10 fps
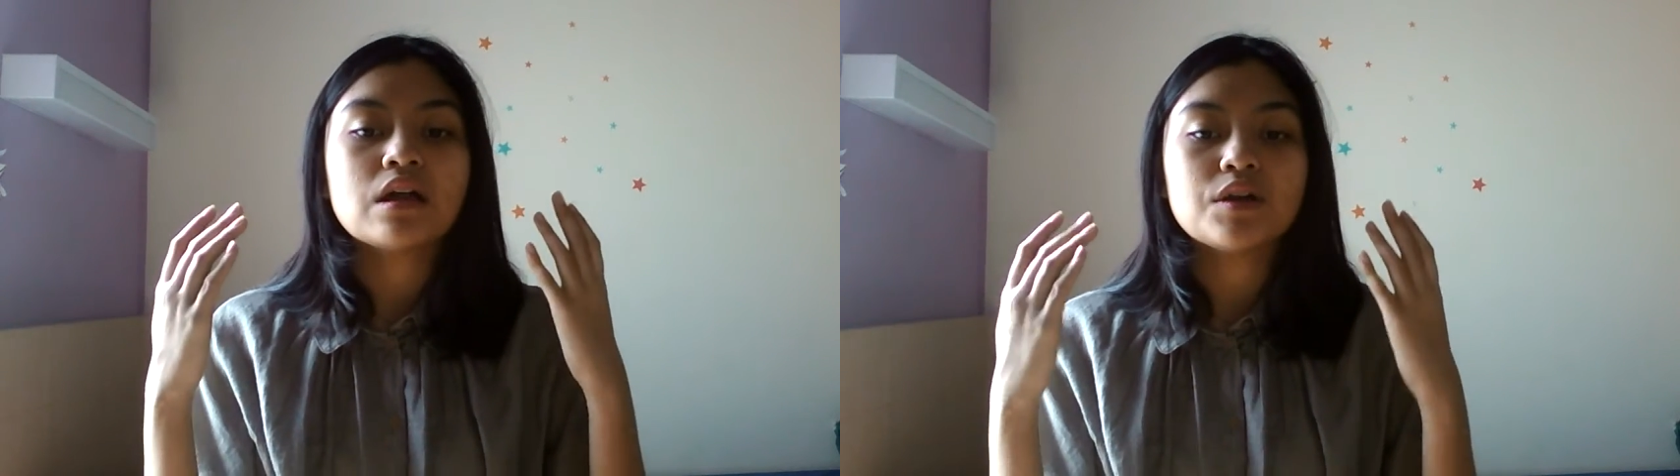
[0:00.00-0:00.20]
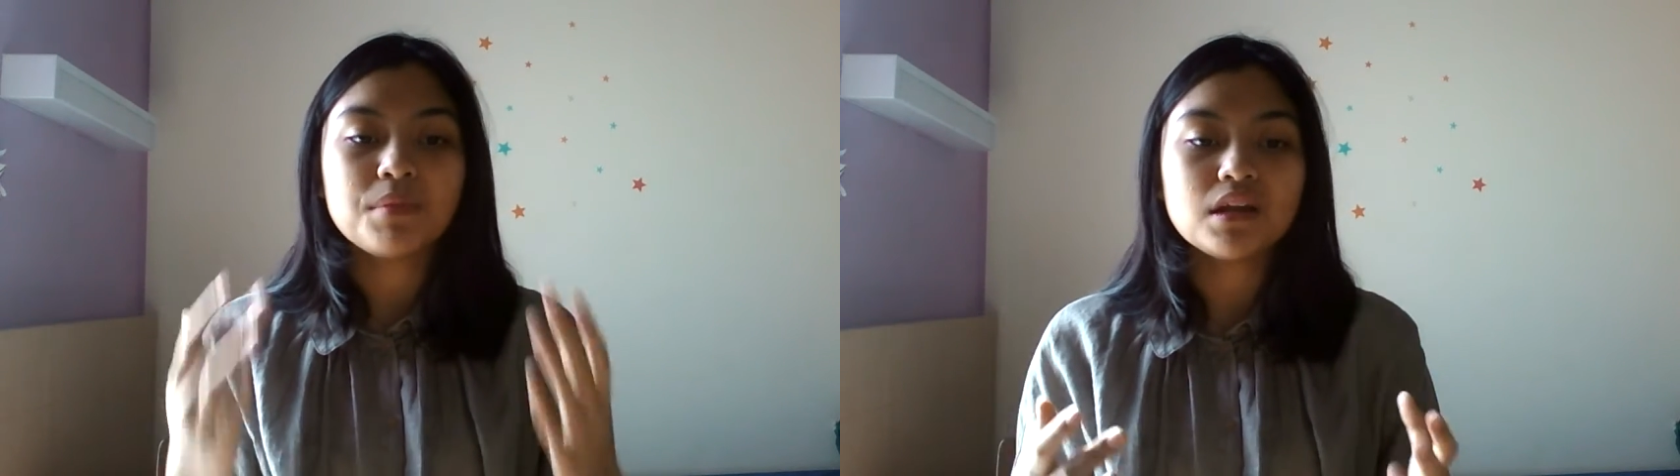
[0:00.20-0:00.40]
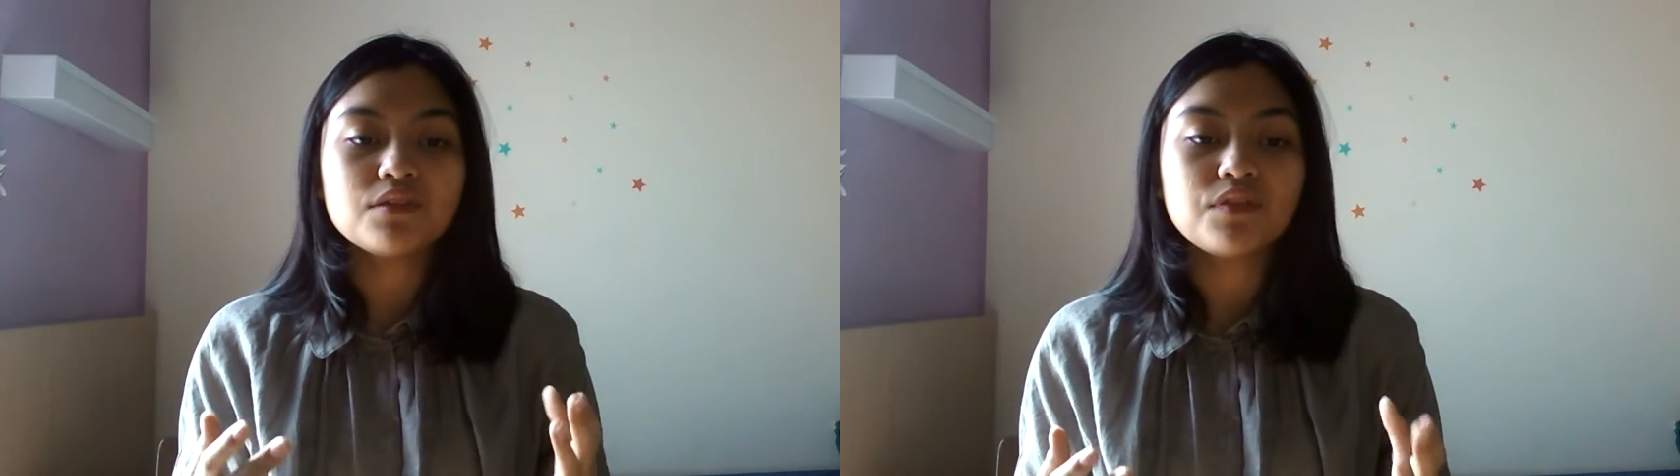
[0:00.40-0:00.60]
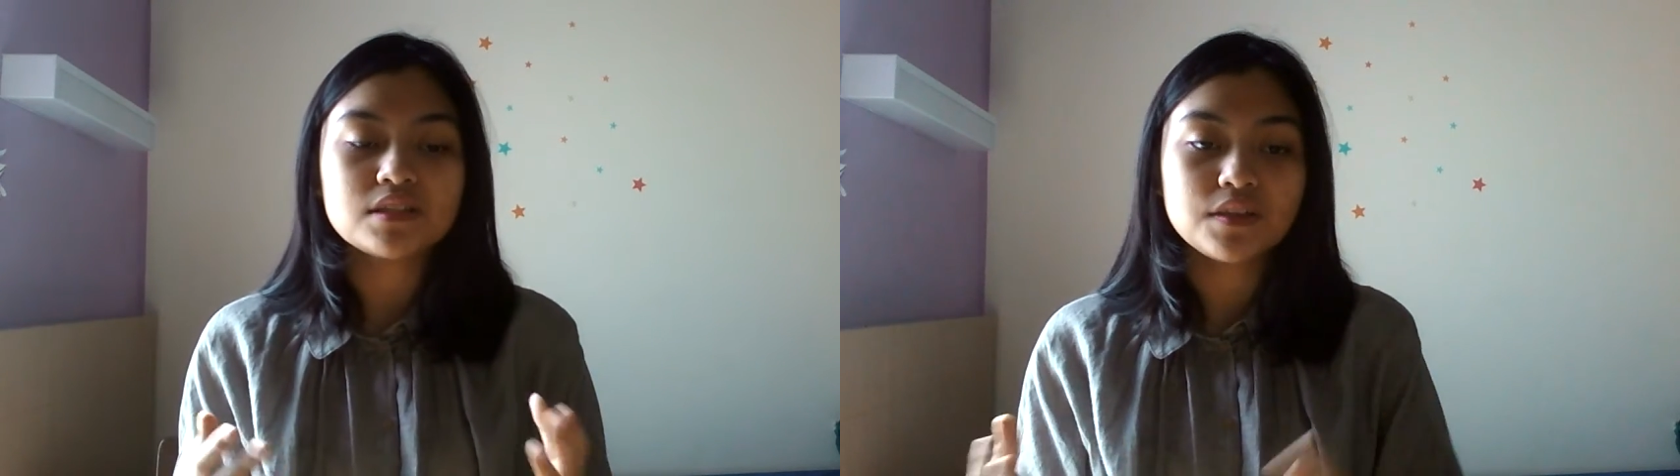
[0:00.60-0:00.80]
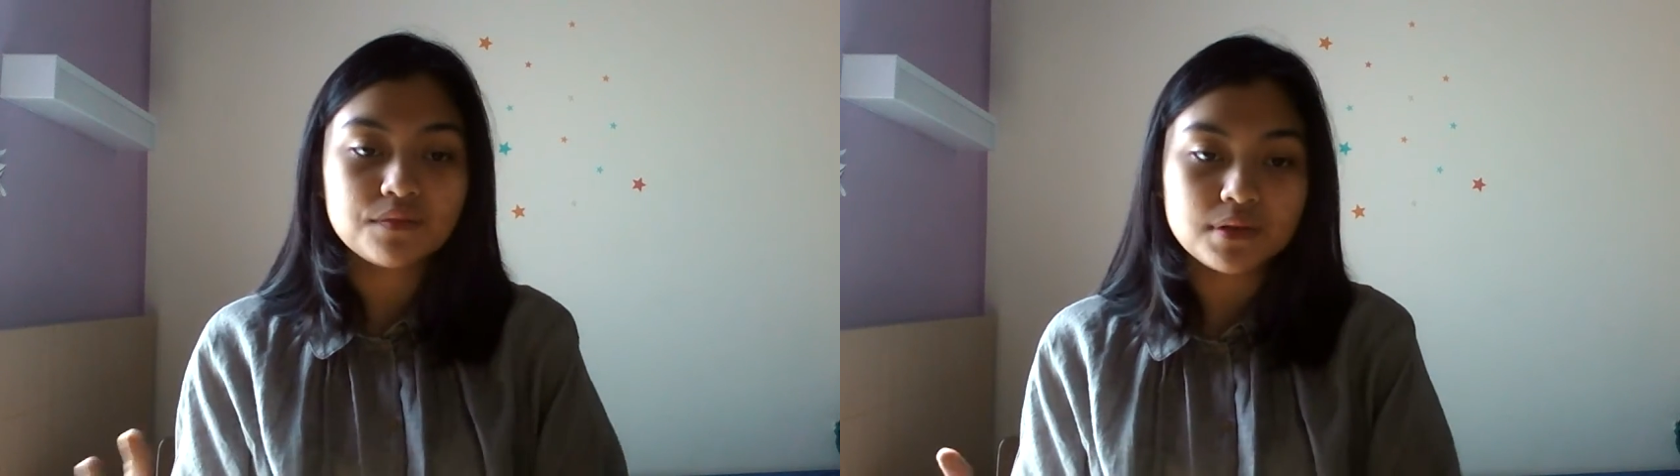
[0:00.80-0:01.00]
remaining
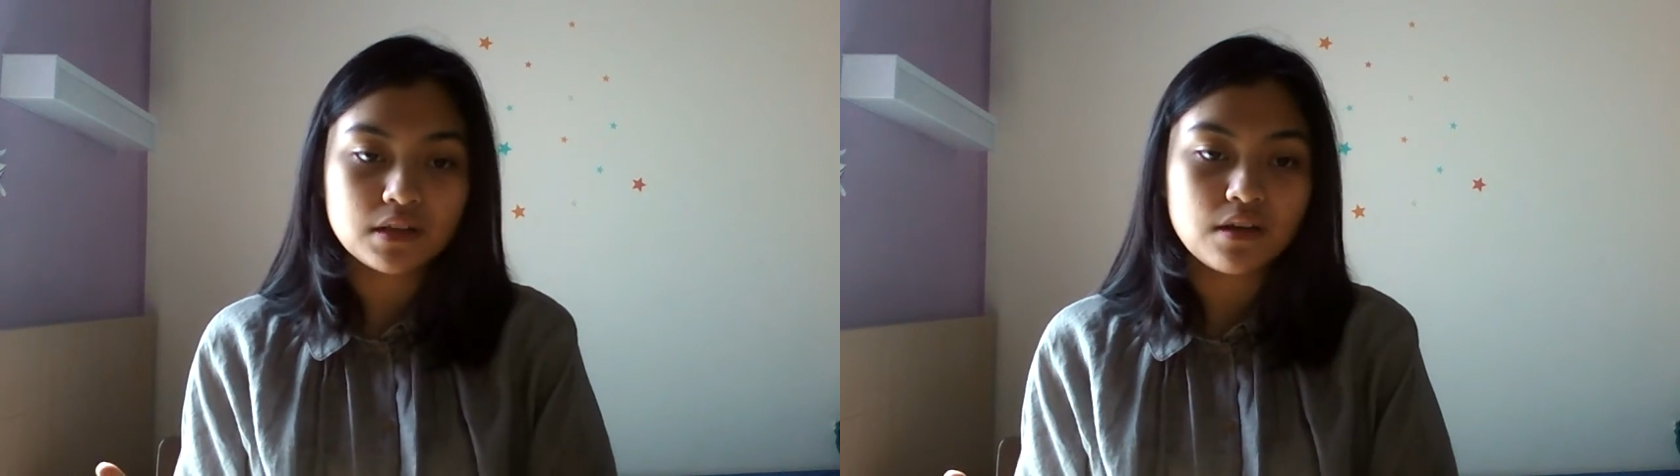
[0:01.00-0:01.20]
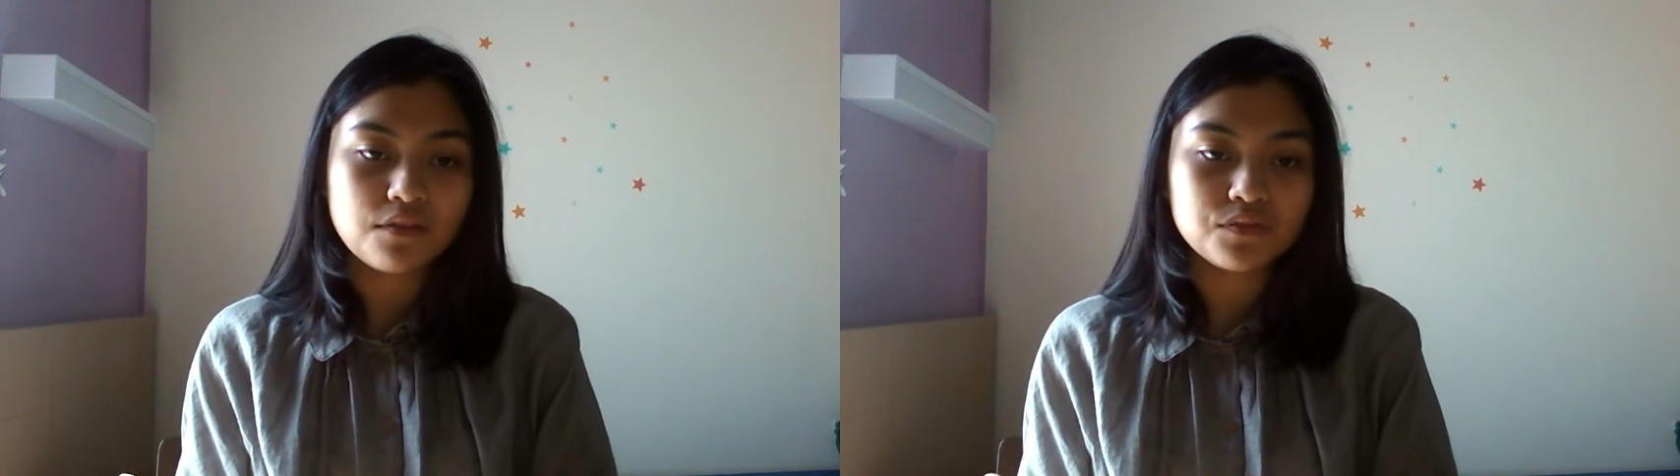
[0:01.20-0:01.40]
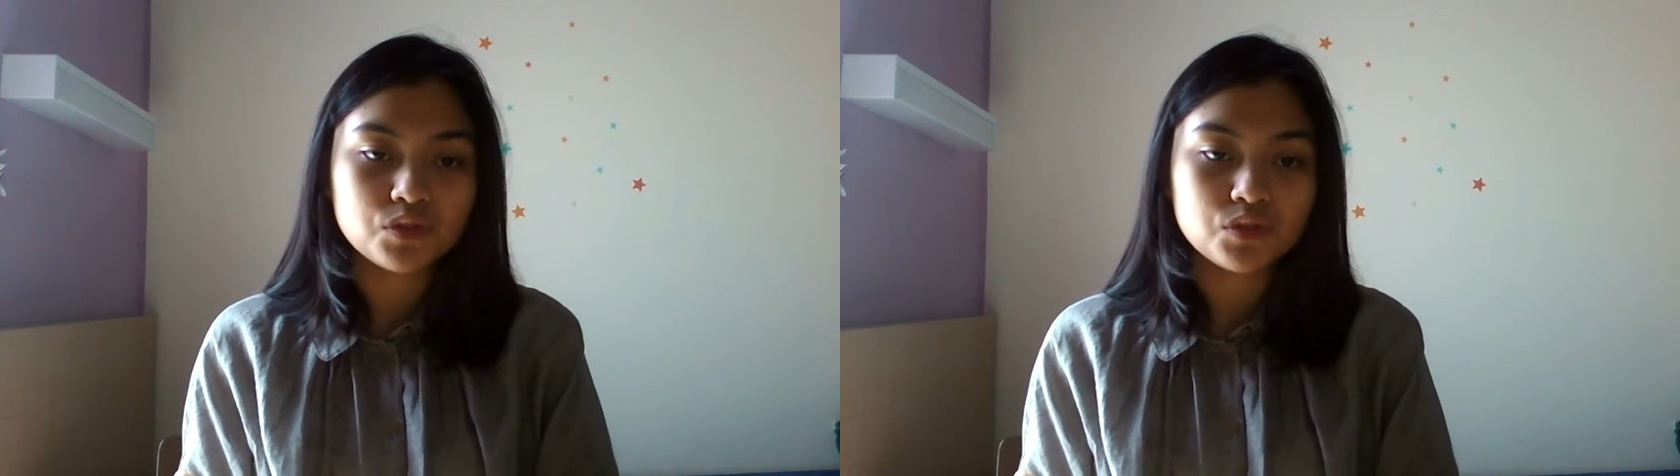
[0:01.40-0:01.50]
flexible enough